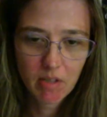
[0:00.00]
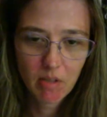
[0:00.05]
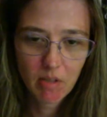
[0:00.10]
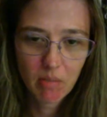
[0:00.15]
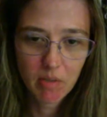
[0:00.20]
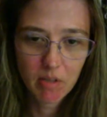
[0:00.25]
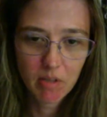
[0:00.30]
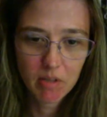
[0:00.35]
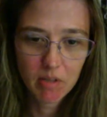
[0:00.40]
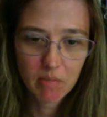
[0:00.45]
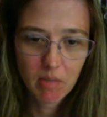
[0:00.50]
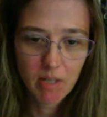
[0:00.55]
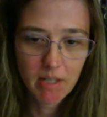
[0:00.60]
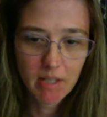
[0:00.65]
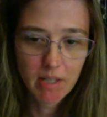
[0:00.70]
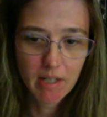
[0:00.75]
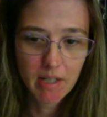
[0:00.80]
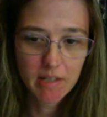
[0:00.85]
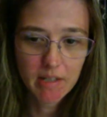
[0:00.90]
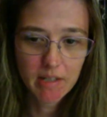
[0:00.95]
because mine
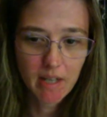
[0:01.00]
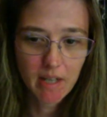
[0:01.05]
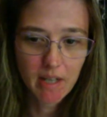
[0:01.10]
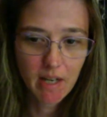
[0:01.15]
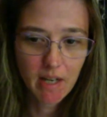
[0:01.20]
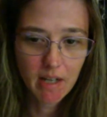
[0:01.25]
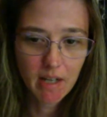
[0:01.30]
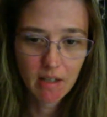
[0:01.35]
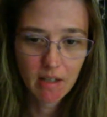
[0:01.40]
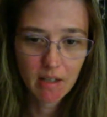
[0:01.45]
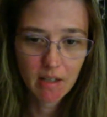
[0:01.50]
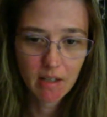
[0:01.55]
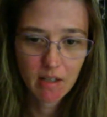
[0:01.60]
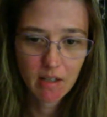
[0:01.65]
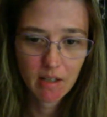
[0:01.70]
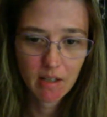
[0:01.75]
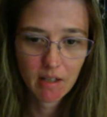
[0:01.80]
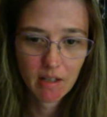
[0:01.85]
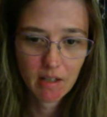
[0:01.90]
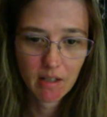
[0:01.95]
does that,
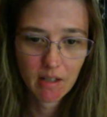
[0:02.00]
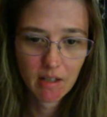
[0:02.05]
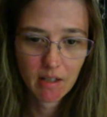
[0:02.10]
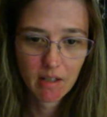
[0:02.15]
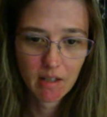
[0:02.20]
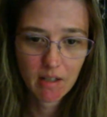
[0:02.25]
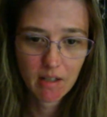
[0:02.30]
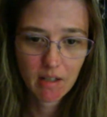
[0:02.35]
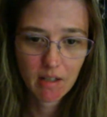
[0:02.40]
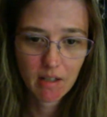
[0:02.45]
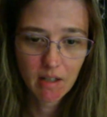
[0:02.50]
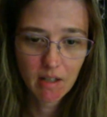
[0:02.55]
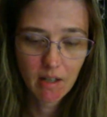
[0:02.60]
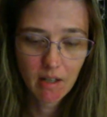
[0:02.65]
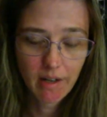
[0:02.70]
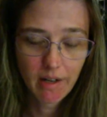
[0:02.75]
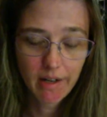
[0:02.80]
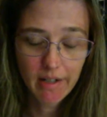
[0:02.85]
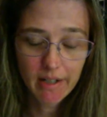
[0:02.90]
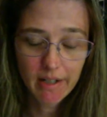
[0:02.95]
and
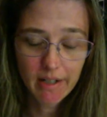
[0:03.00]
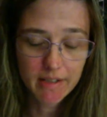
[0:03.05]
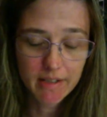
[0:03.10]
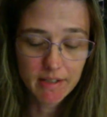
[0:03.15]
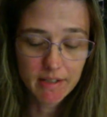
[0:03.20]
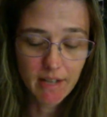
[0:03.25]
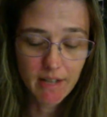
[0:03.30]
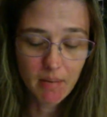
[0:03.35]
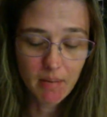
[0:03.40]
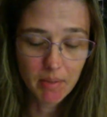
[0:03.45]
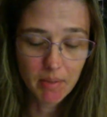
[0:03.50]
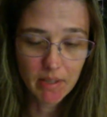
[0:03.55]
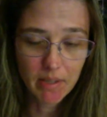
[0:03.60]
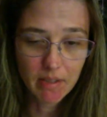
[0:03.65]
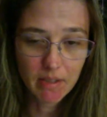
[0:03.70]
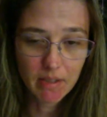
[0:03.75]
I can't stop it.